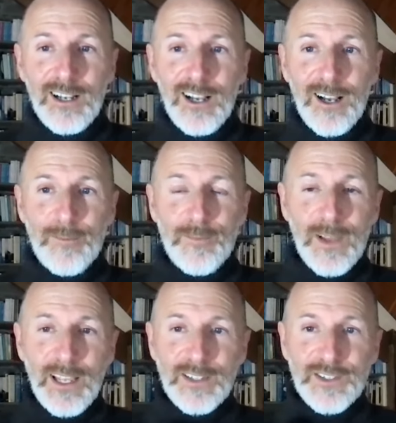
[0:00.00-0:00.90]
um,
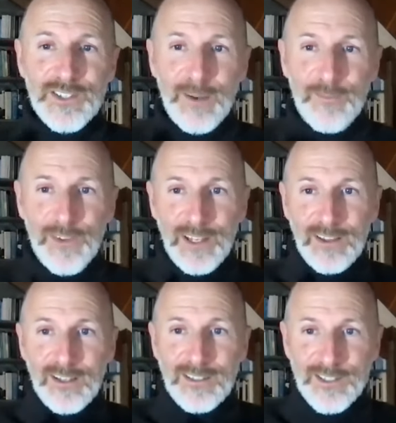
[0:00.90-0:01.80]
it's something
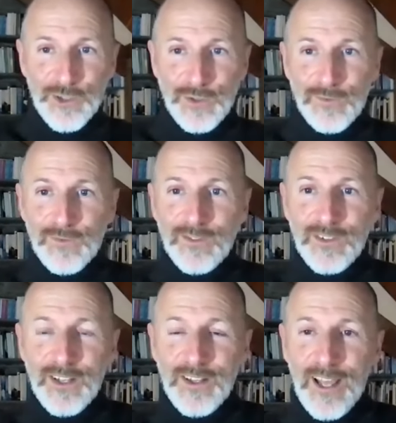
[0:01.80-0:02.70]
that's sort of,
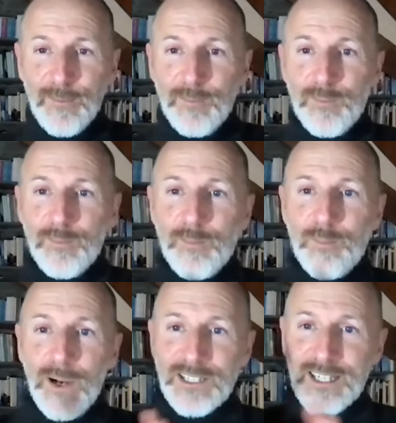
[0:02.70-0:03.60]
that they're
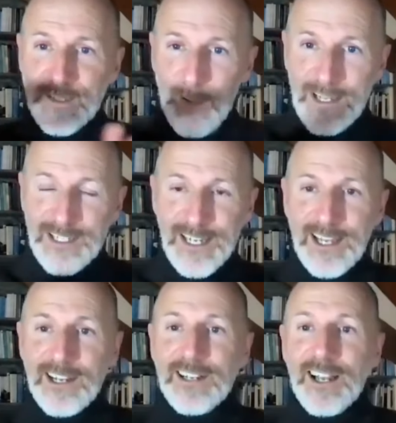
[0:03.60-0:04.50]
participating
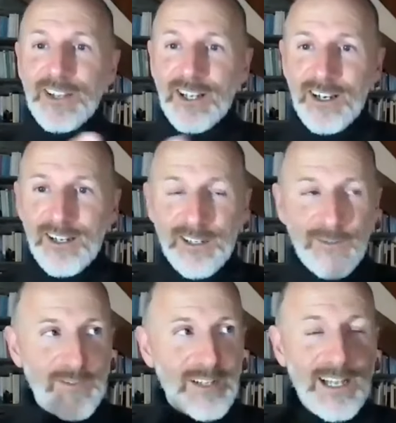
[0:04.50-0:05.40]
in another kind
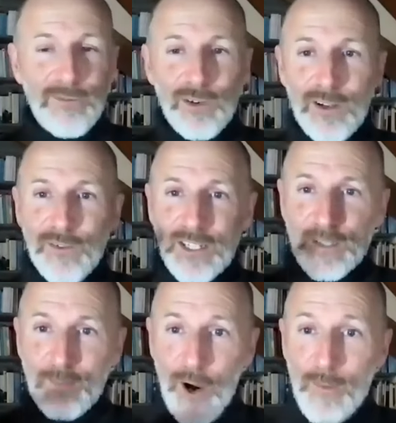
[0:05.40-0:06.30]
of level of
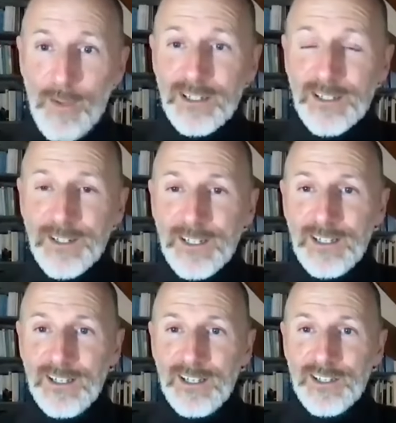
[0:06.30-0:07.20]
experiment.
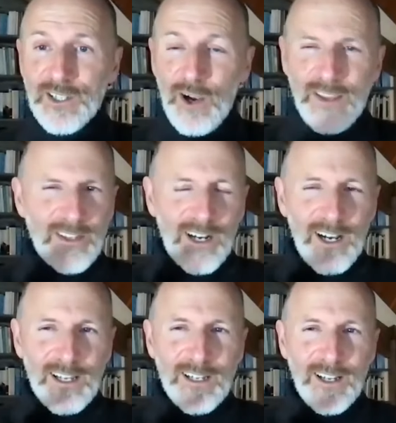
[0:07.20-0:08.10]
So I, th
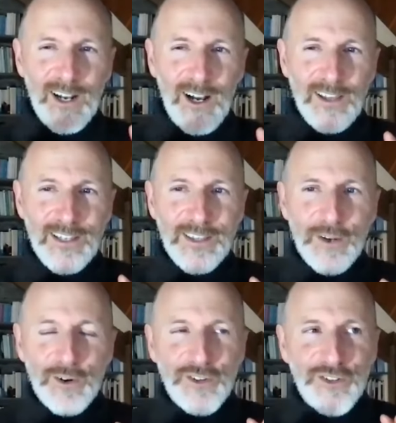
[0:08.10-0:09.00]
I, I think
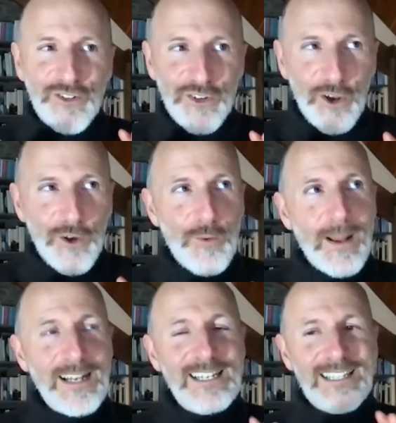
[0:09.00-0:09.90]
there are so
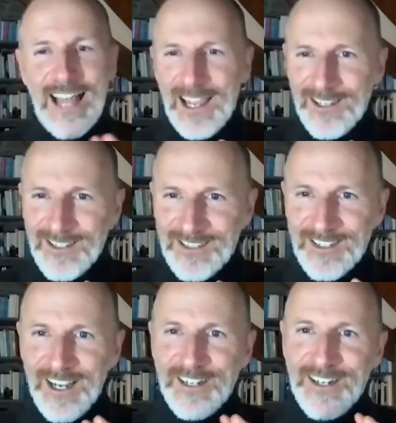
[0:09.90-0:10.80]
many layers
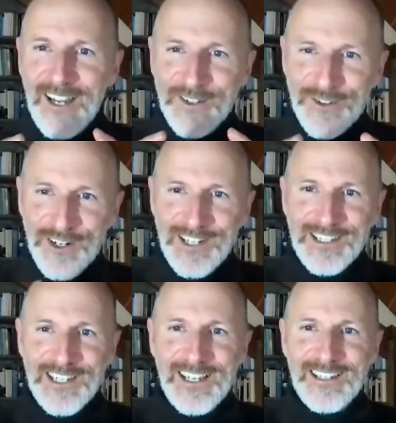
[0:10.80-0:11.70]
and
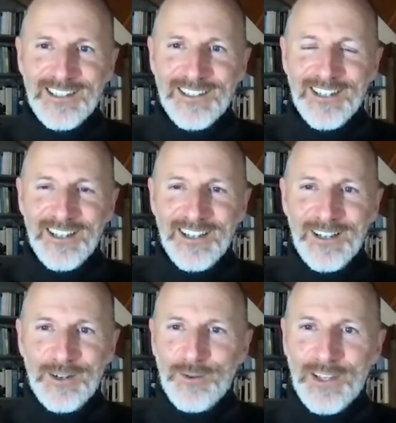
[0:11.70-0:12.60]
intricacies
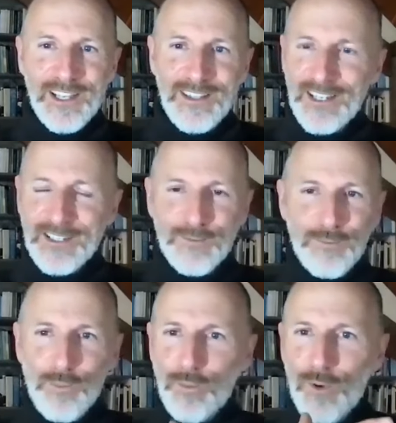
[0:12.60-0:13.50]
within this
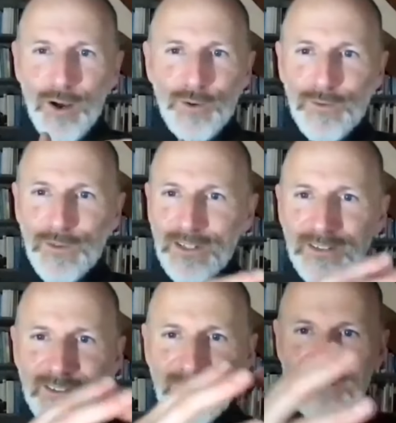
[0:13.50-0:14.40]
woven